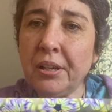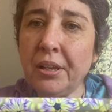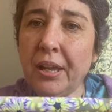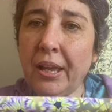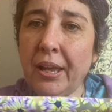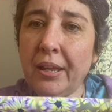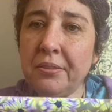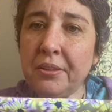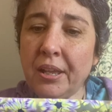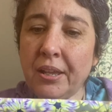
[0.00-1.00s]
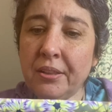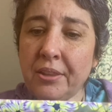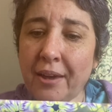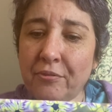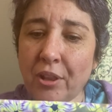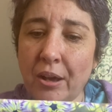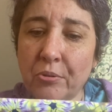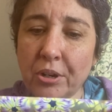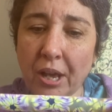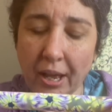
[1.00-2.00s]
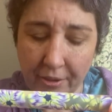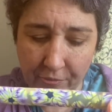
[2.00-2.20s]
and then that flower got